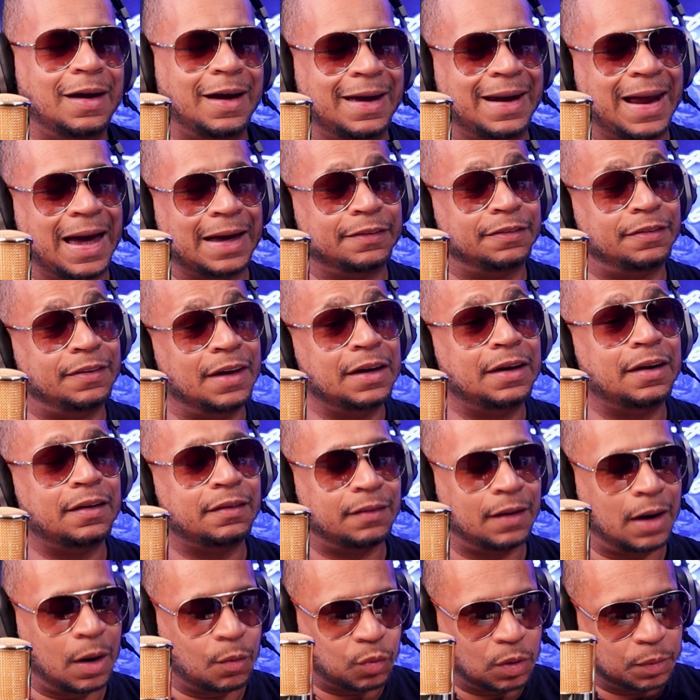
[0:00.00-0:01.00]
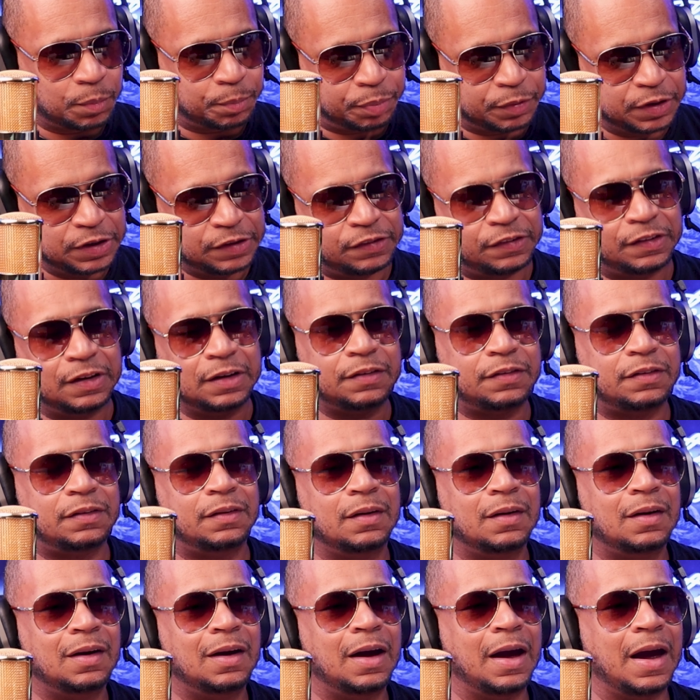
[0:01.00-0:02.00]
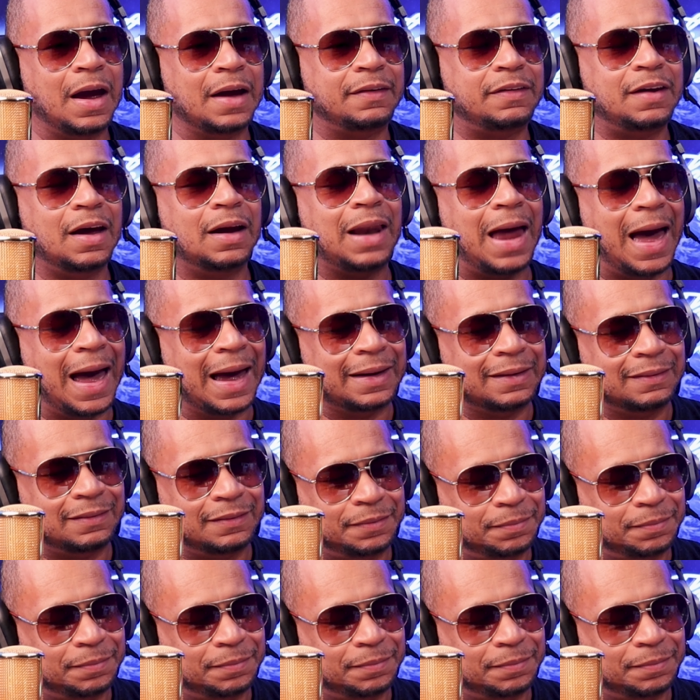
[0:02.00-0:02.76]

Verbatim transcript: And I say this and I will preach this until I